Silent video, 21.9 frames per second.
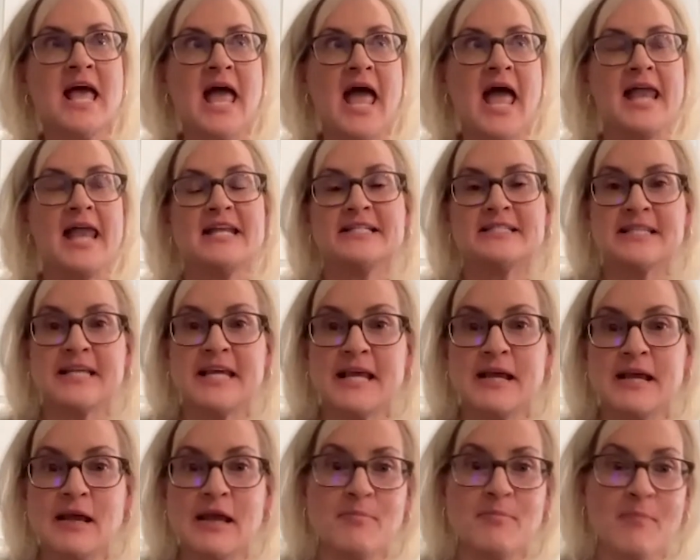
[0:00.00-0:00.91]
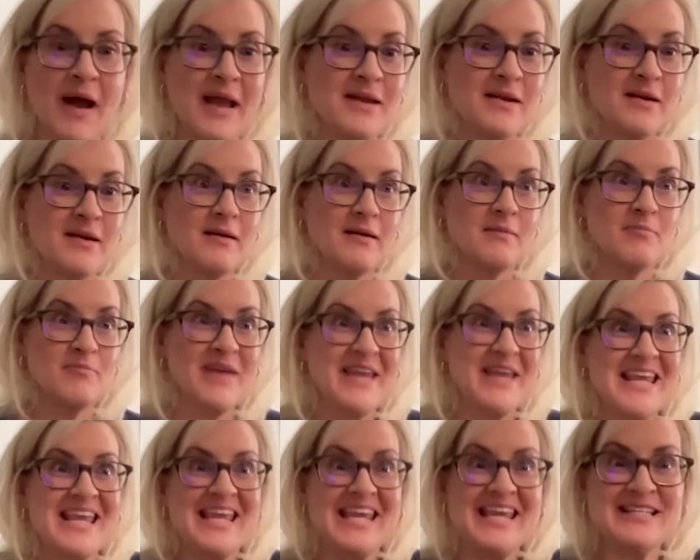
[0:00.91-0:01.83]
and it might
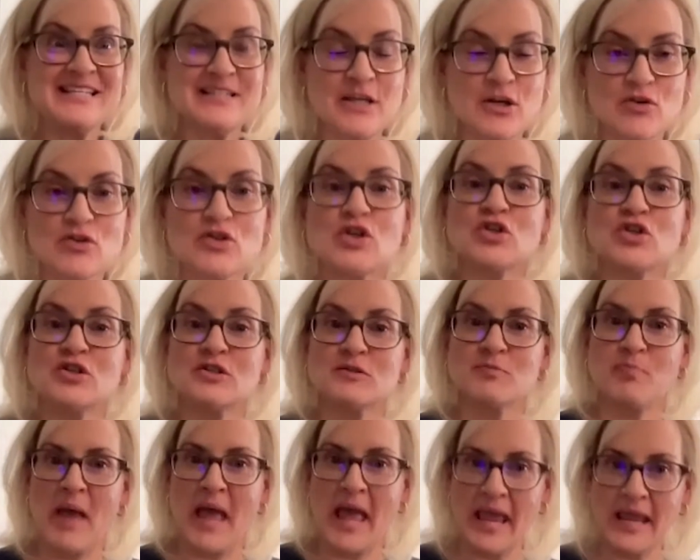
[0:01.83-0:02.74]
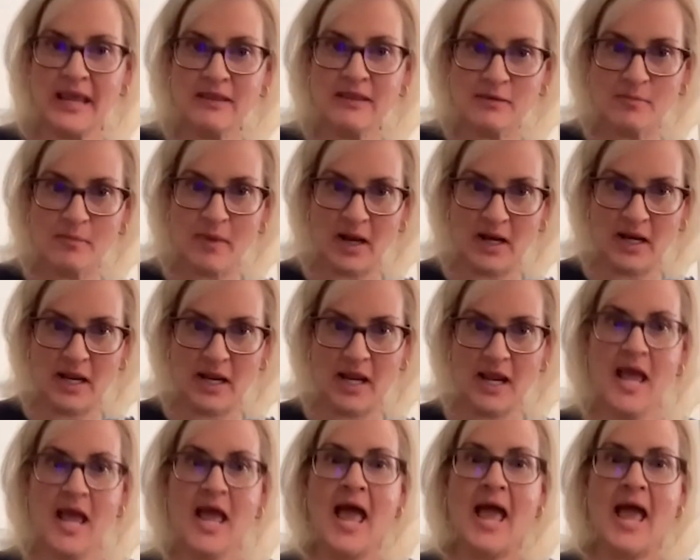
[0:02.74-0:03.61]
be easier to just pay the money